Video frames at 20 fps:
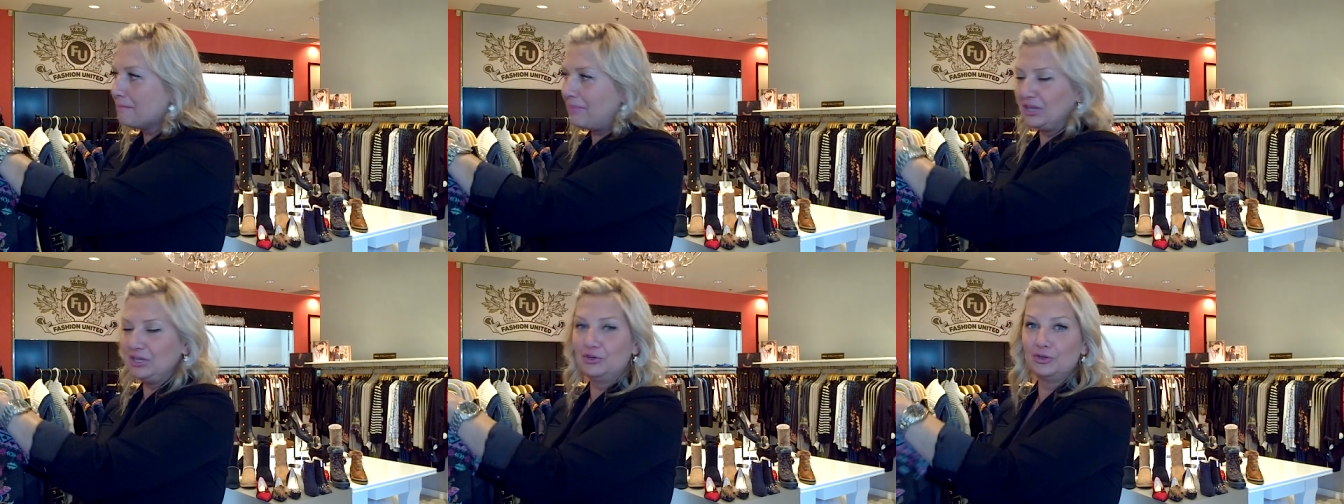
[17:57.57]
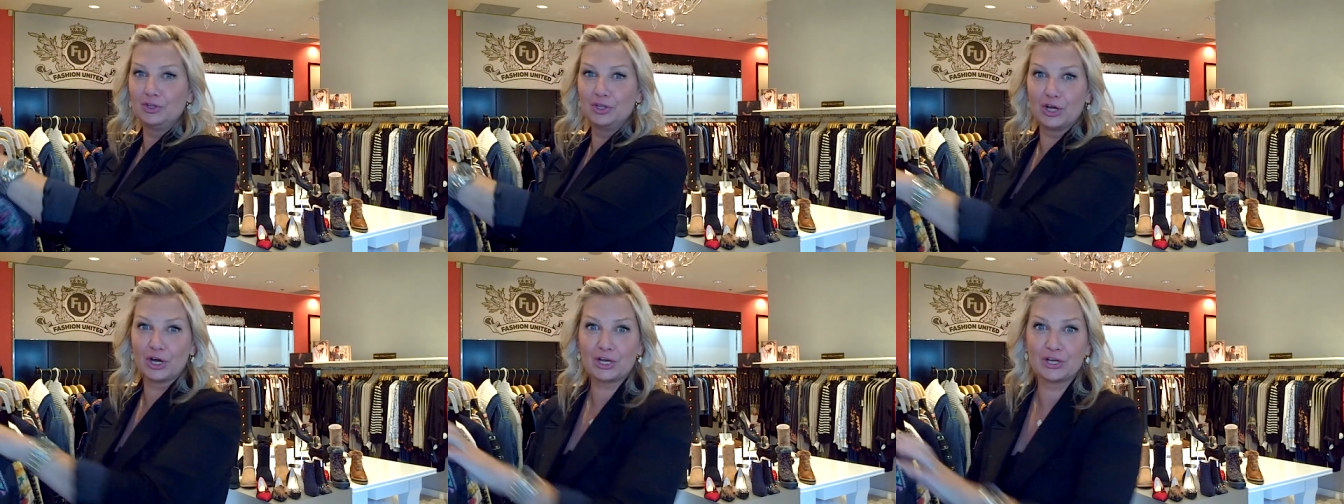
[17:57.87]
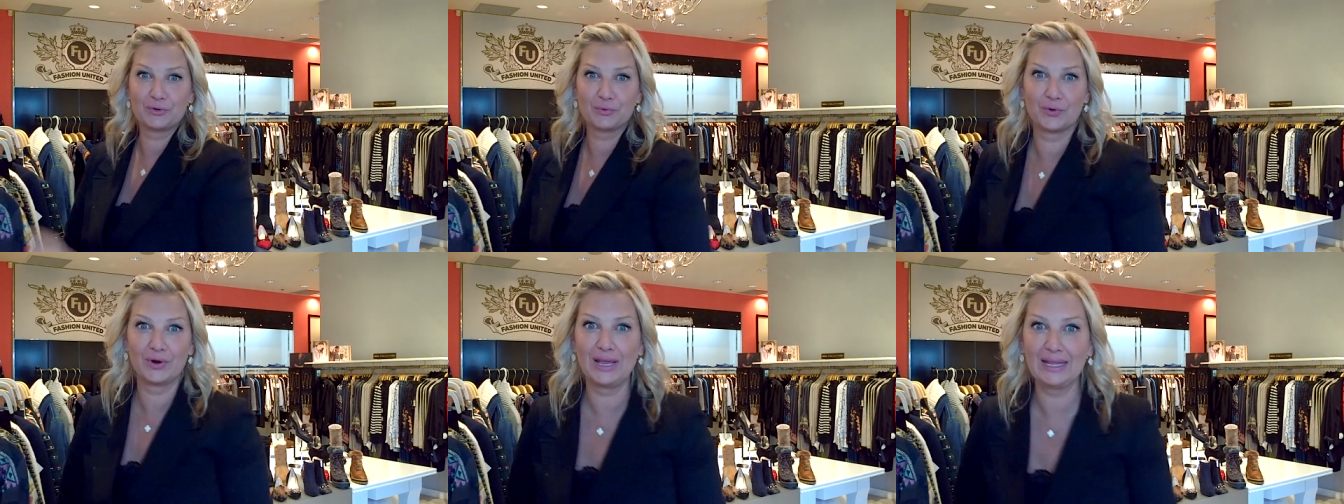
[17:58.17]
but you
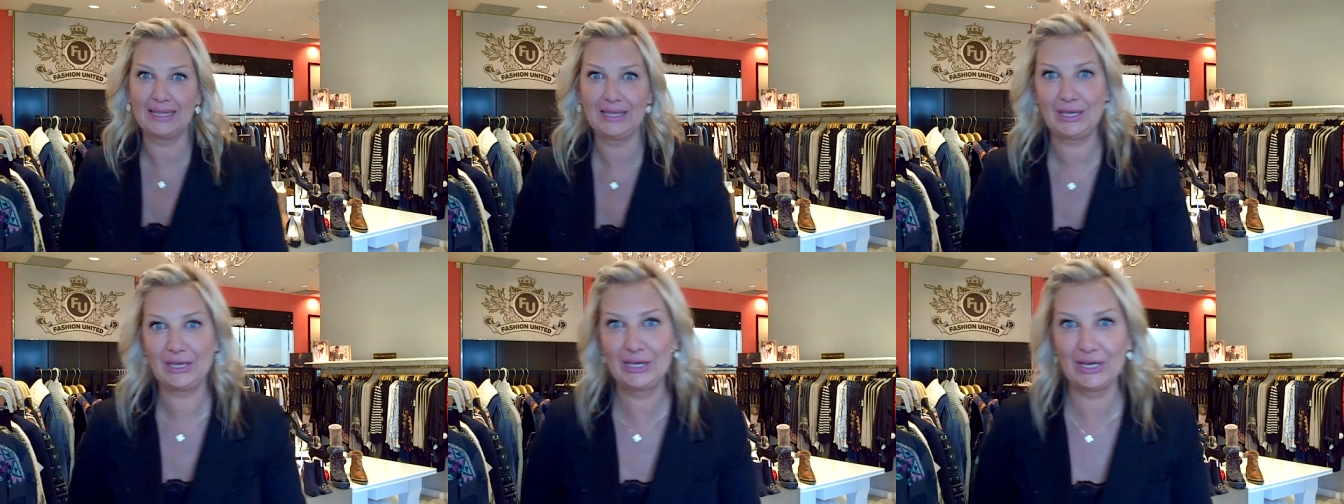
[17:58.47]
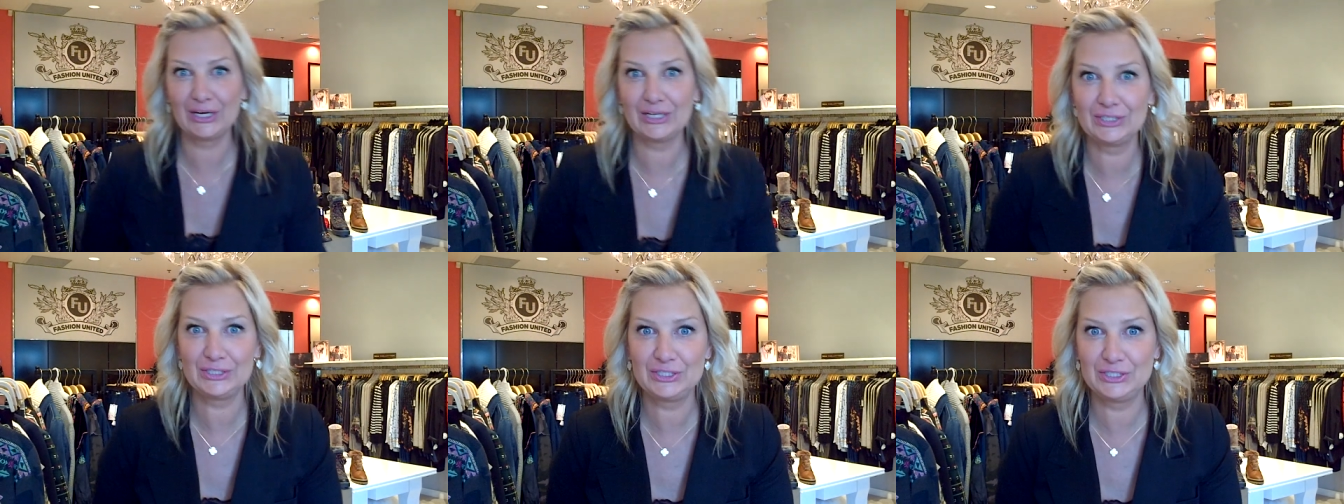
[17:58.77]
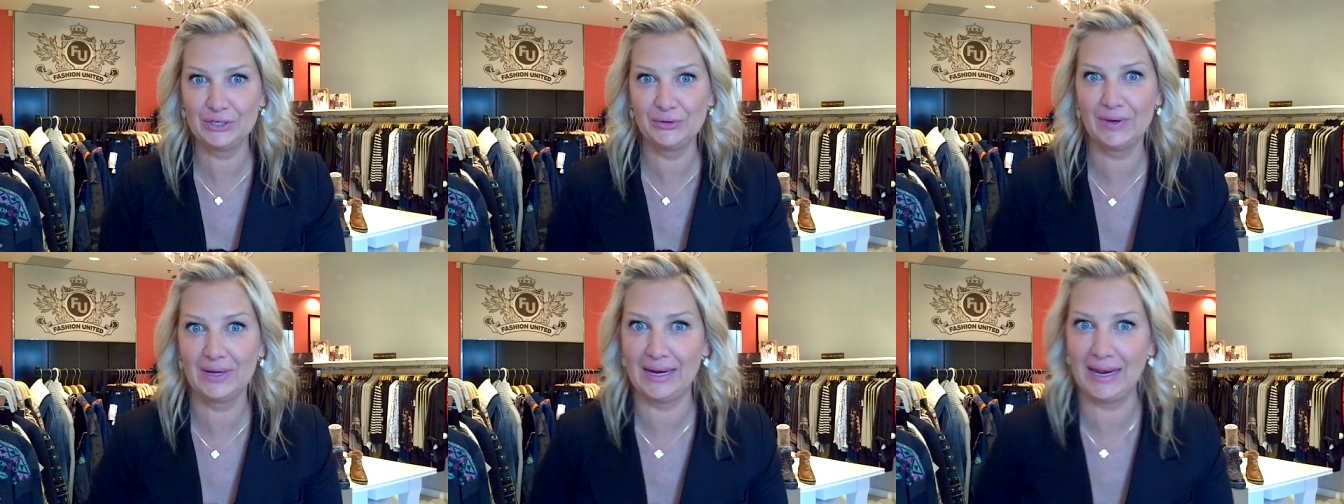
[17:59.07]
look really good
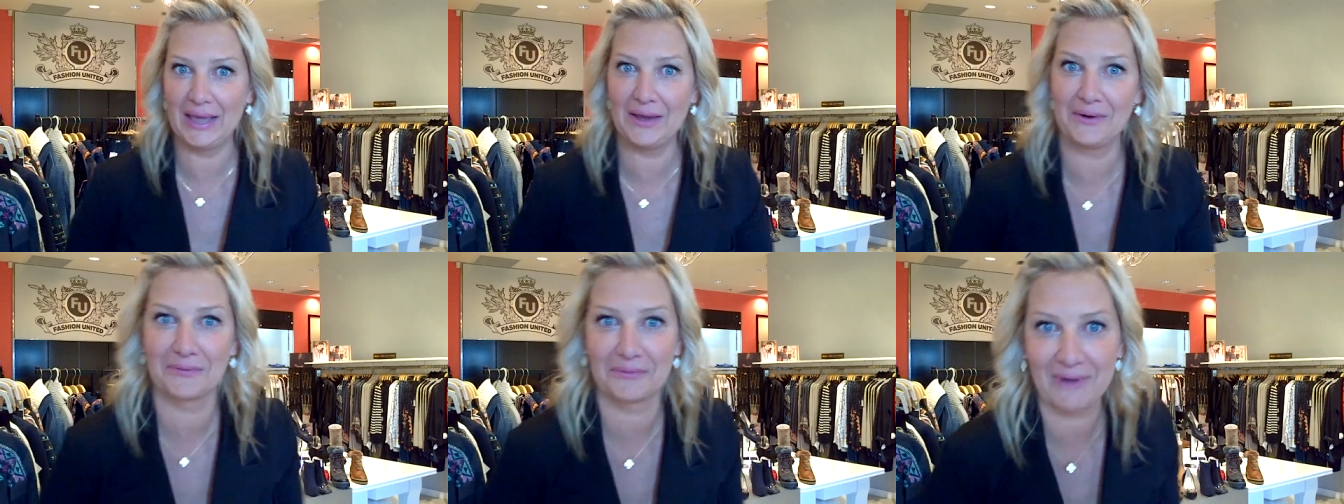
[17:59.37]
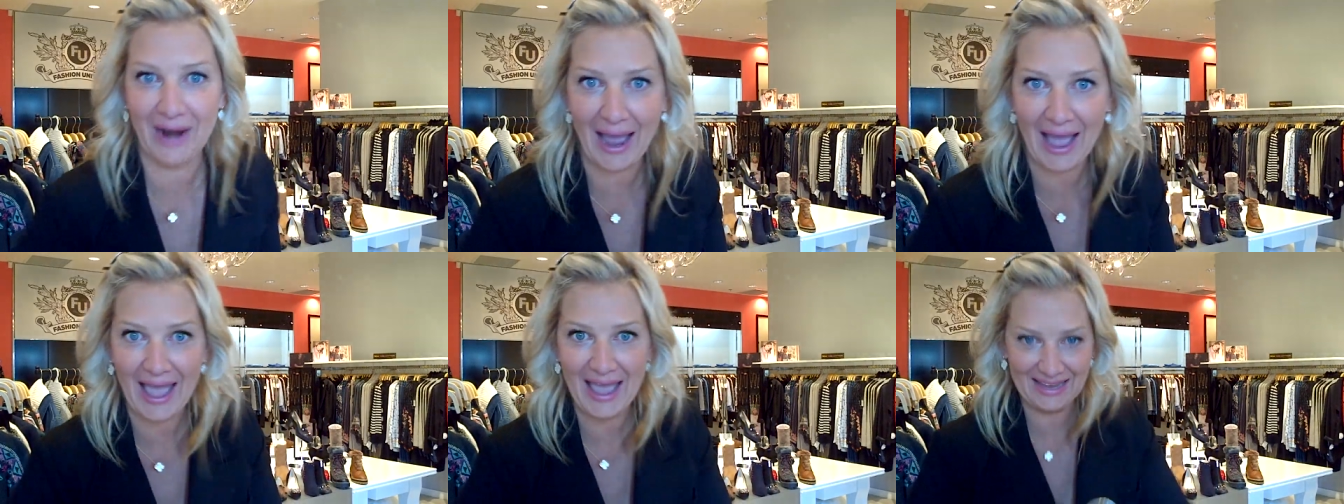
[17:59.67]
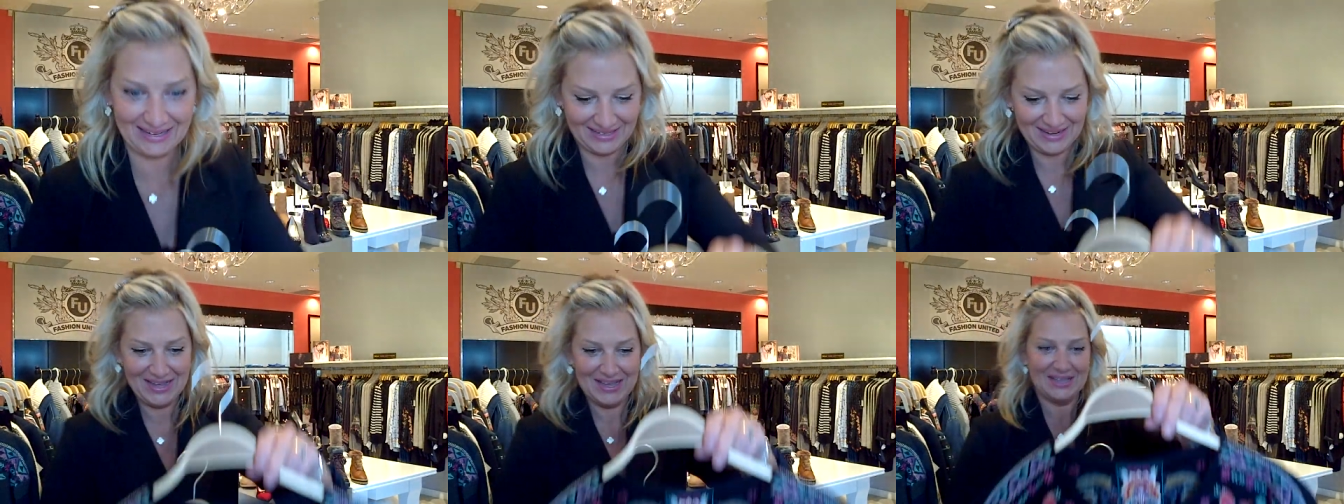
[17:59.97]
doing it, right?